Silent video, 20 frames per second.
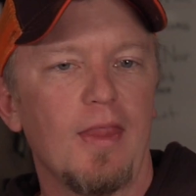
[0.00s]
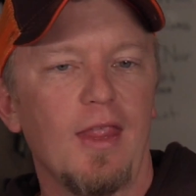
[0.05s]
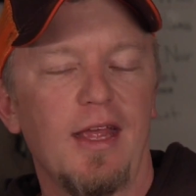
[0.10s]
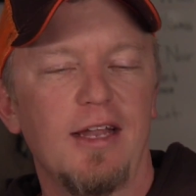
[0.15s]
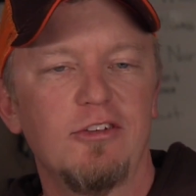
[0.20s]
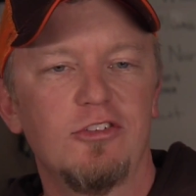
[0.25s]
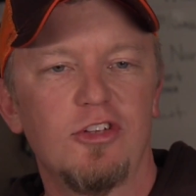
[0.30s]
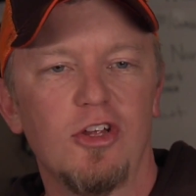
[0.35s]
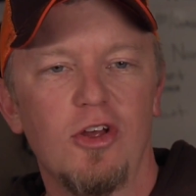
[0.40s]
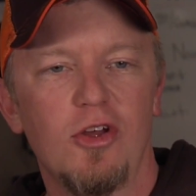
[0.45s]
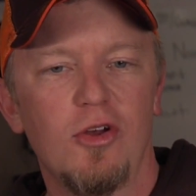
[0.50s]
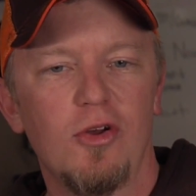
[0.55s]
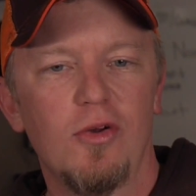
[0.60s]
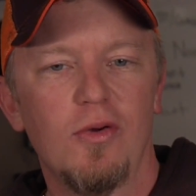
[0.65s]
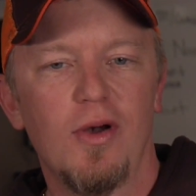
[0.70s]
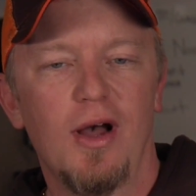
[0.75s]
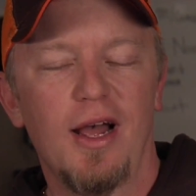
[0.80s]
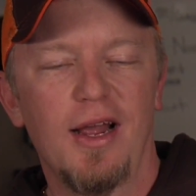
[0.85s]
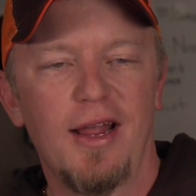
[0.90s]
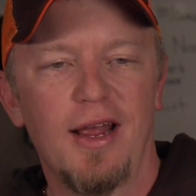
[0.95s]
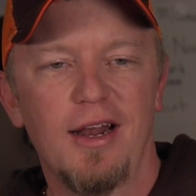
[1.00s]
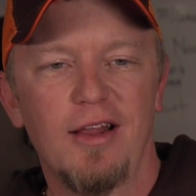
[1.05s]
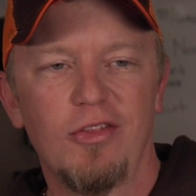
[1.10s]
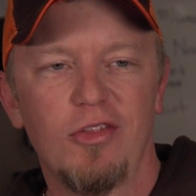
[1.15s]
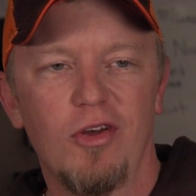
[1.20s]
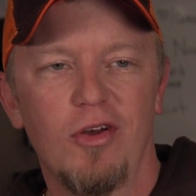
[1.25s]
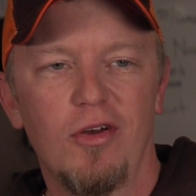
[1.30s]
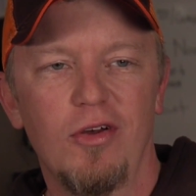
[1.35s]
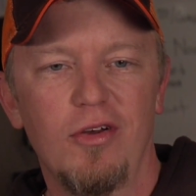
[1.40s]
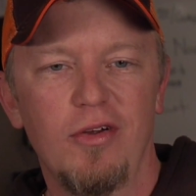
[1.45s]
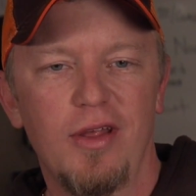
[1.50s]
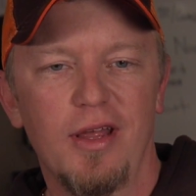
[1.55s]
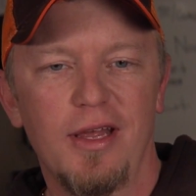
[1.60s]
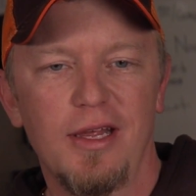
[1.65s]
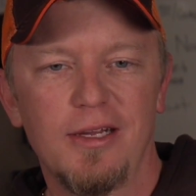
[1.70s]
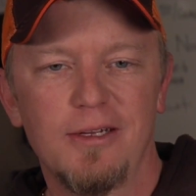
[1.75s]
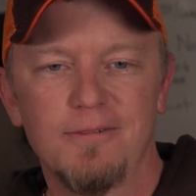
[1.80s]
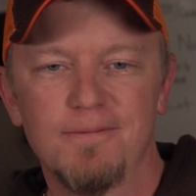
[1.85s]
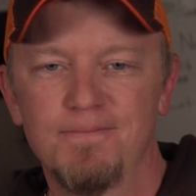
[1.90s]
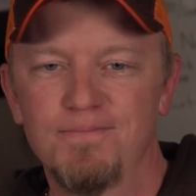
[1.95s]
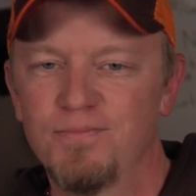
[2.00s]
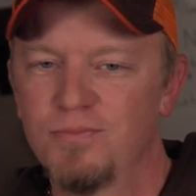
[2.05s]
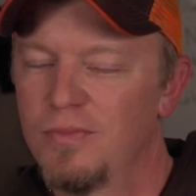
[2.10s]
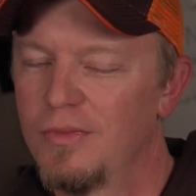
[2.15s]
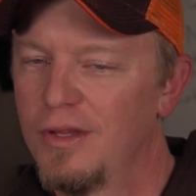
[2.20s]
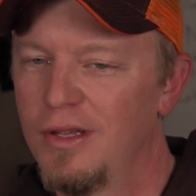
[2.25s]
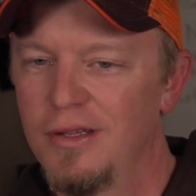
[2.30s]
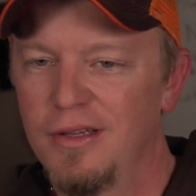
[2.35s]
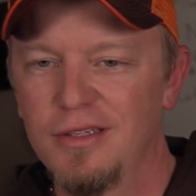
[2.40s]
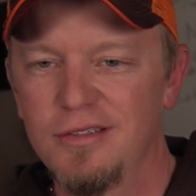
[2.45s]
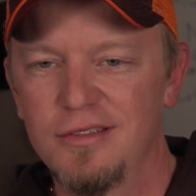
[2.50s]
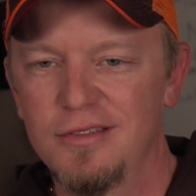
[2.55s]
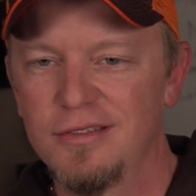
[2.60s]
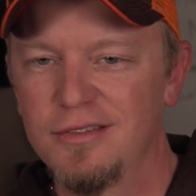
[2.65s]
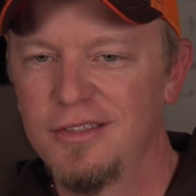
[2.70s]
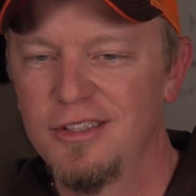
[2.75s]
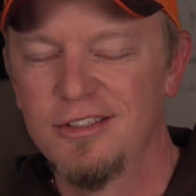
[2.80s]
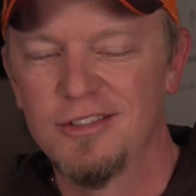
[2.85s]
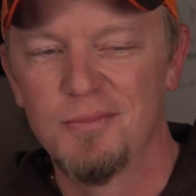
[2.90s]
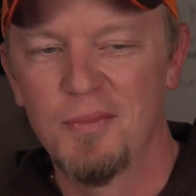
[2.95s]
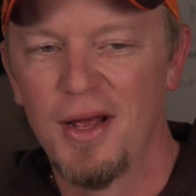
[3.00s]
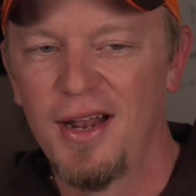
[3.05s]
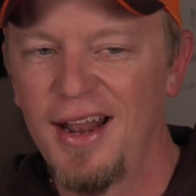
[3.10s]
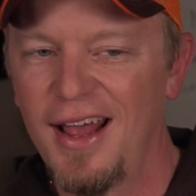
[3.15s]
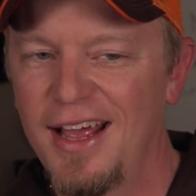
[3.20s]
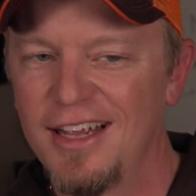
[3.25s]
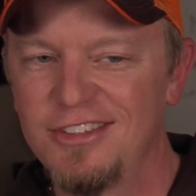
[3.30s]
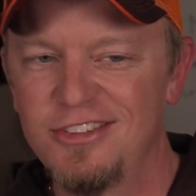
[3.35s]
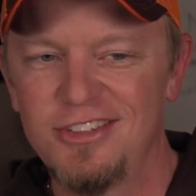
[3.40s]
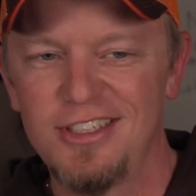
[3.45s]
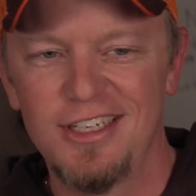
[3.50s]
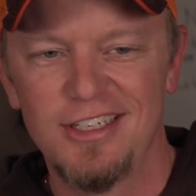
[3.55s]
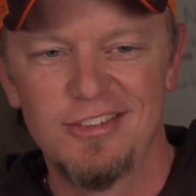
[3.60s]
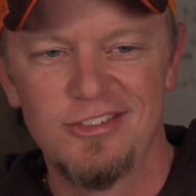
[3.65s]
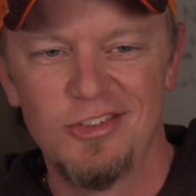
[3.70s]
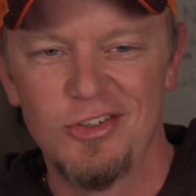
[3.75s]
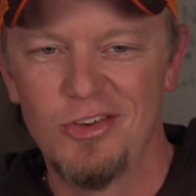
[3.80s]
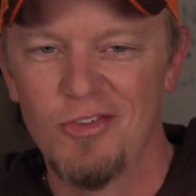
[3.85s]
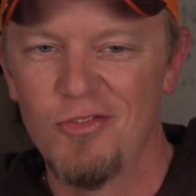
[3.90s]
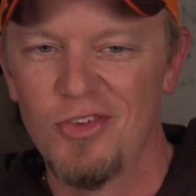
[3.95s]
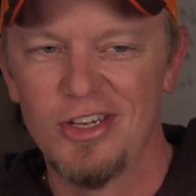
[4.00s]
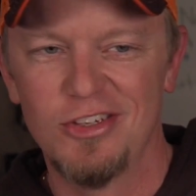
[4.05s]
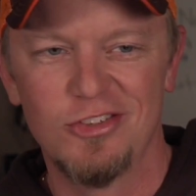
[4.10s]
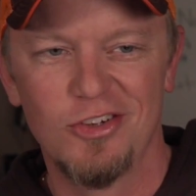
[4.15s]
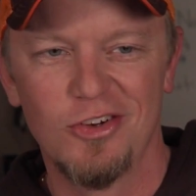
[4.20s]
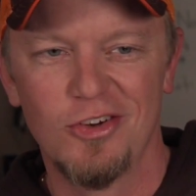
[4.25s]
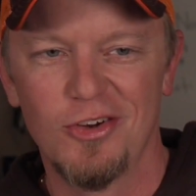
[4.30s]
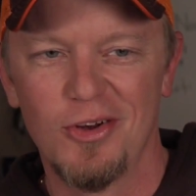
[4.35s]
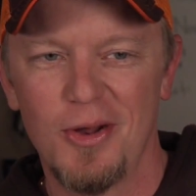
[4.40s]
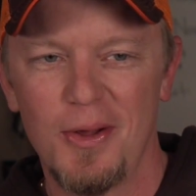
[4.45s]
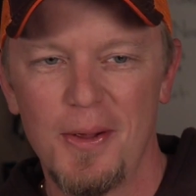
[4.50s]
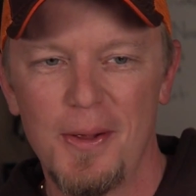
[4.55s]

And so I kind of thought, okay, this is my last chance to convince her.